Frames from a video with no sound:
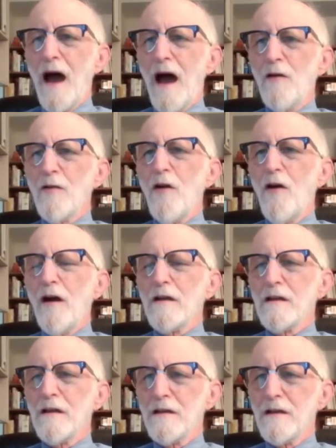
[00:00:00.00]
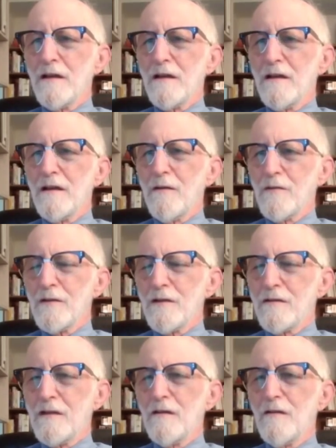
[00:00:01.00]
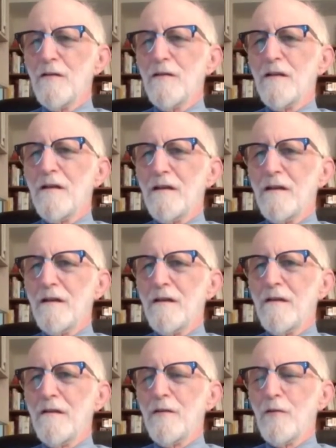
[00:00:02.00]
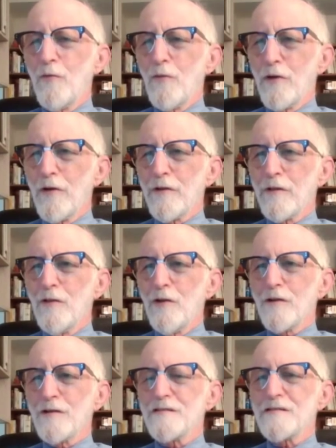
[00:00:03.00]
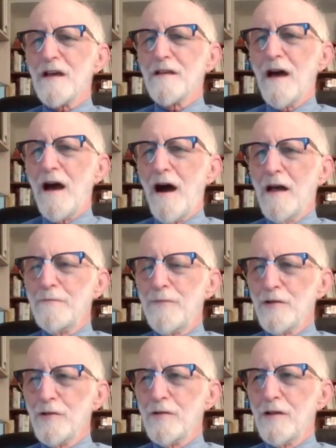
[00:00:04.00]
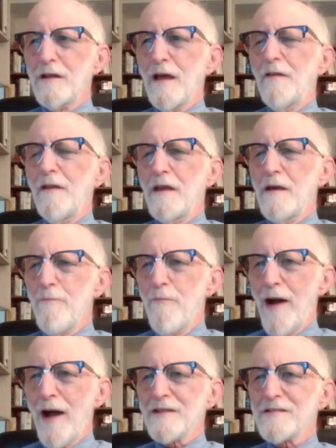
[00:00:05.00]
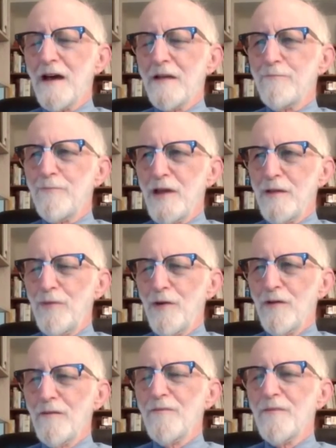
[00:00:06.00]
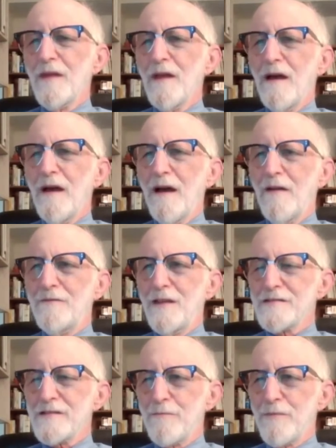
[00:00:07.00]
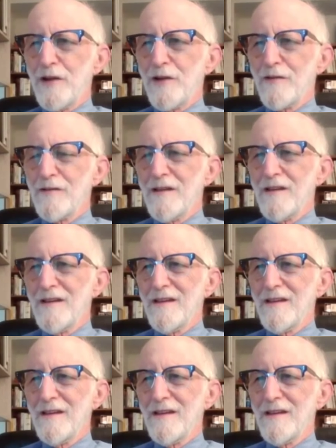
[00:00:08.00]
How long till the world looks unpolluted and the impacts on people have disappeared?